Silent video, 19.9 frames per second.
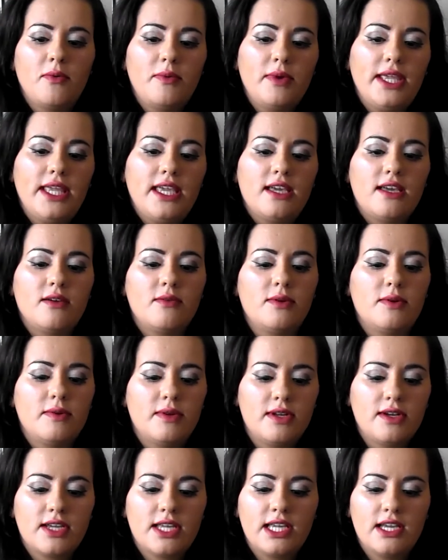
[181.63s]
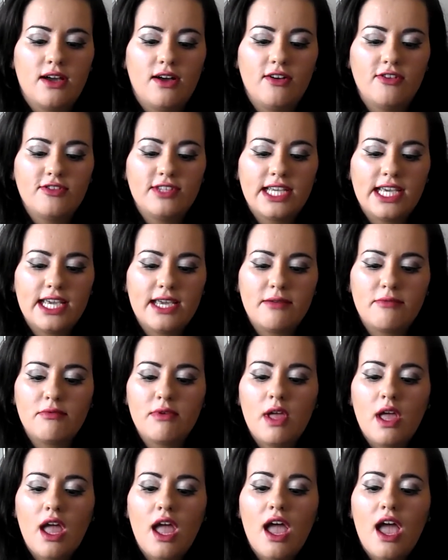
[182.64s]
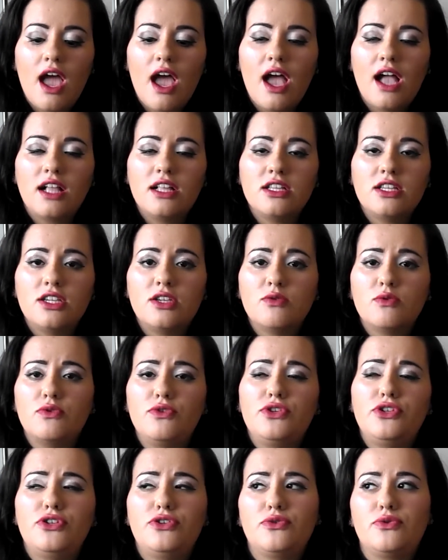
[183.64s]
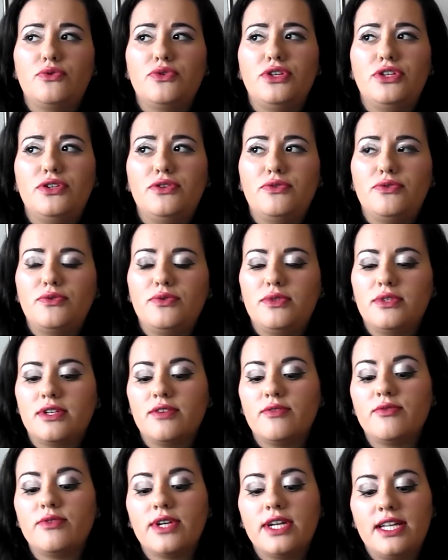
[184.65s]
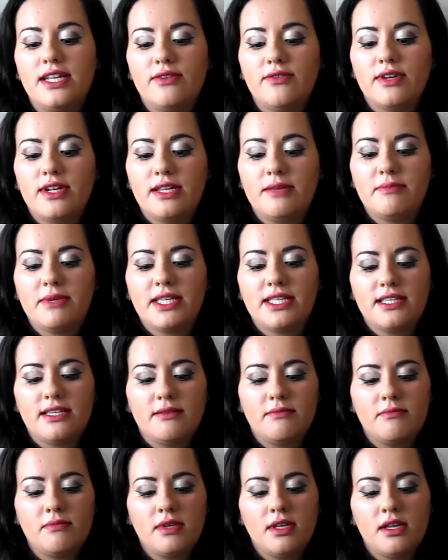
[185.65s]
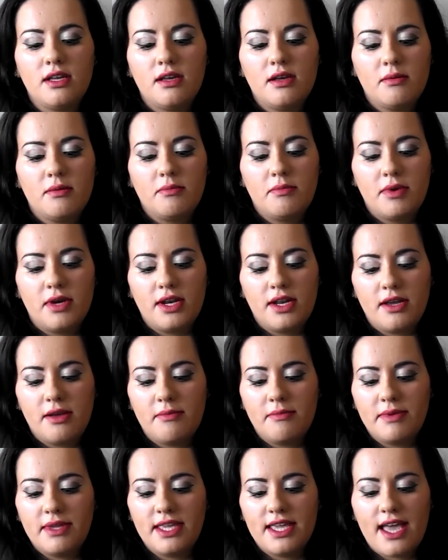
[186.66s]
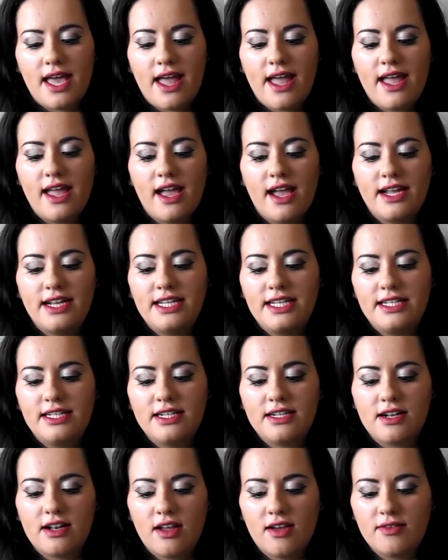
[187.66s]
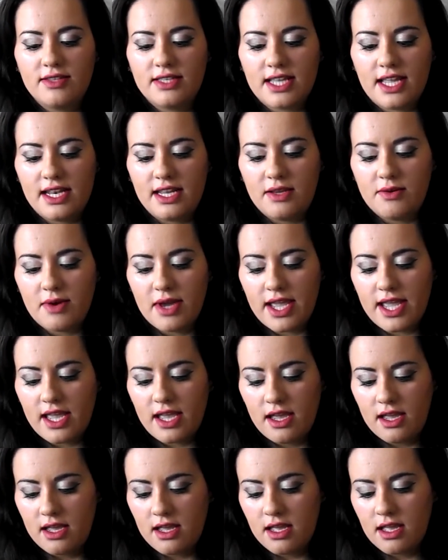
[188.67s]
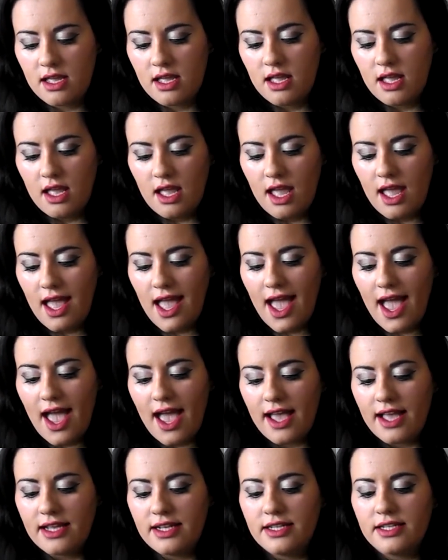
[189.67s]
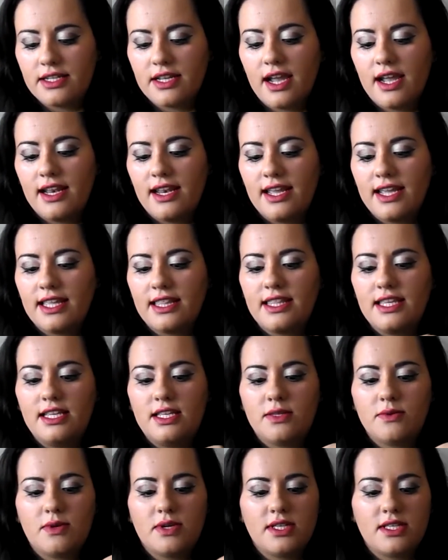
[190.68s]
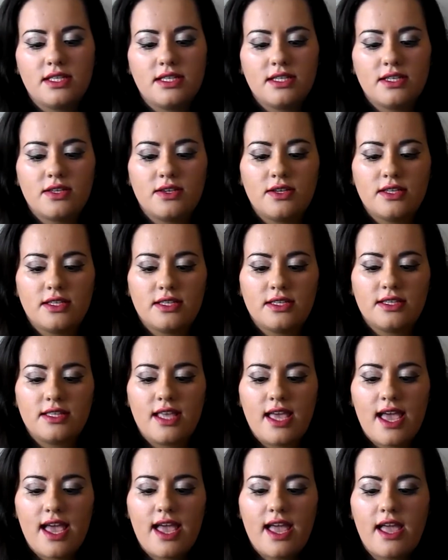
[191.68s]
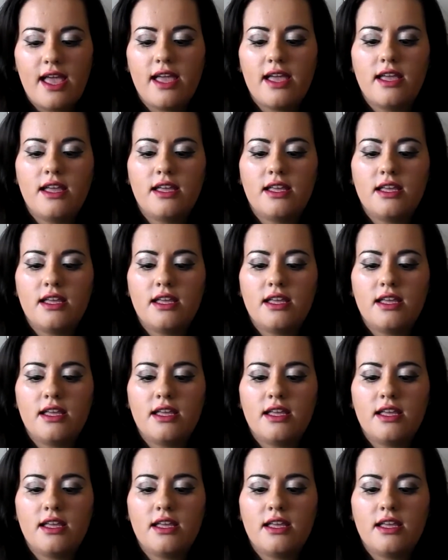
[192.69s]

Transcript: a week. We were looking after him and he was so cute. I really, really miss him. But yeah, I needed gloves anyway. And I like these ones because they're